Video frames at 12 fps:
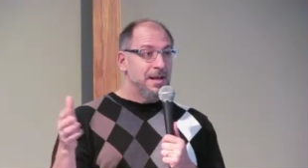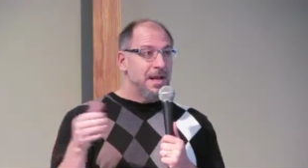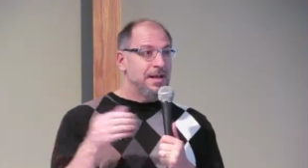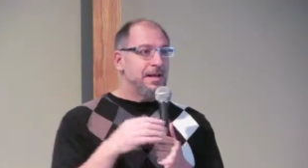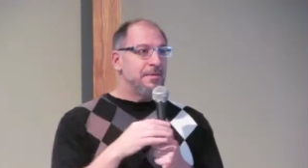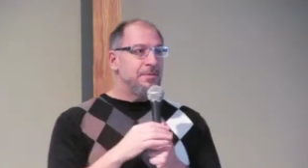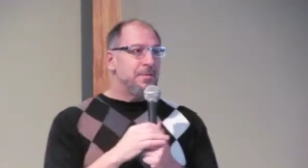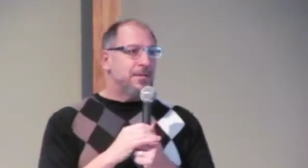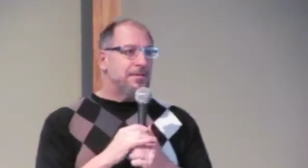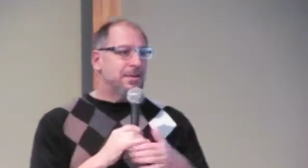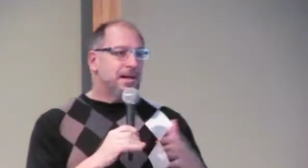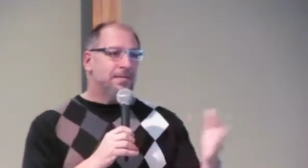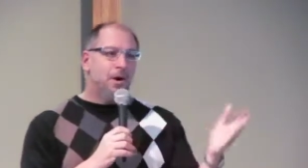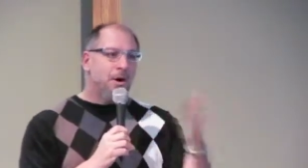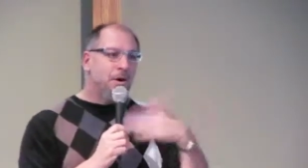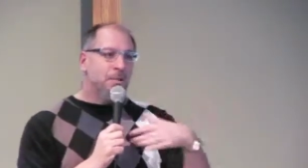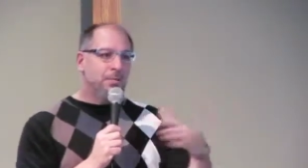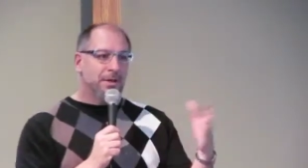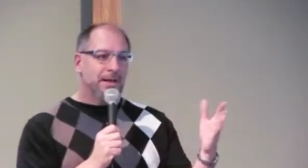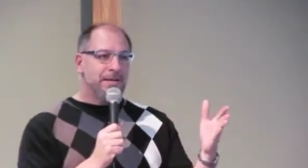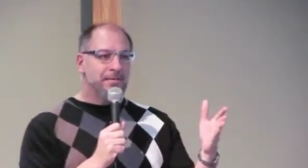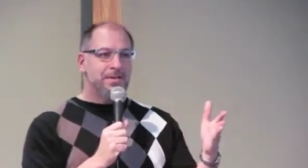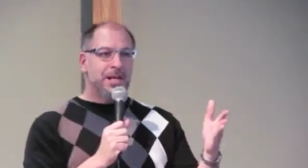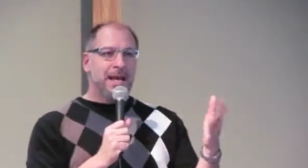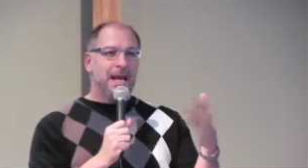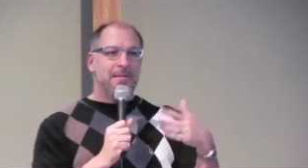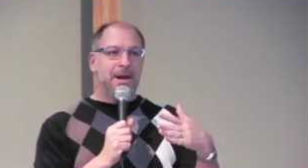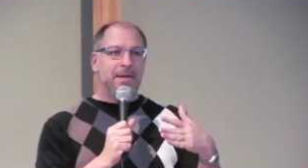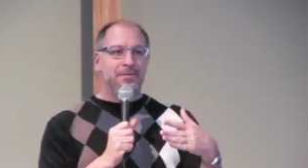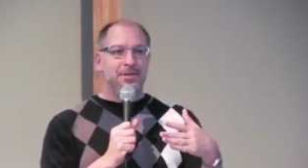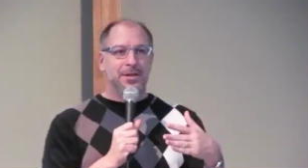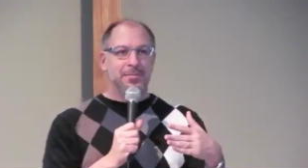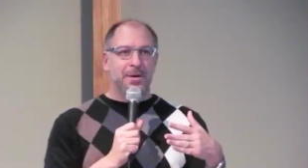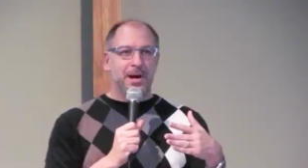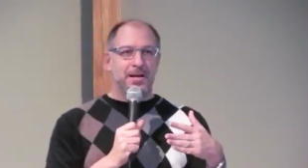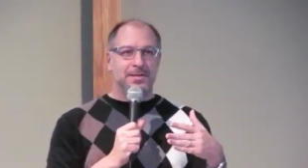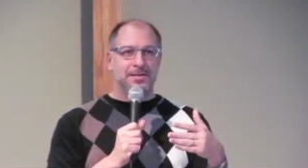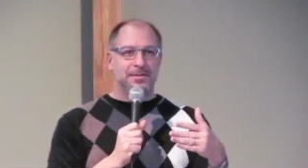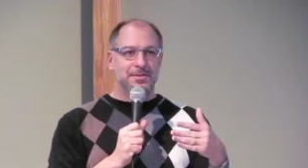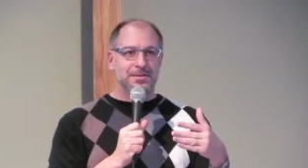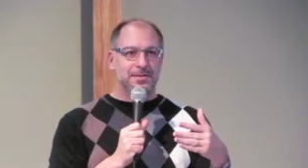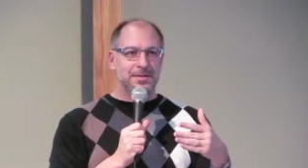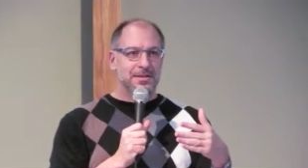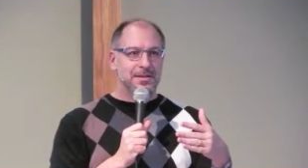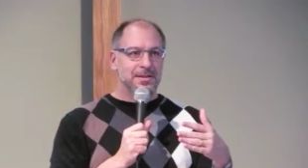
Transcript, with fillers: And that means we have to love all believers that came after the apostles.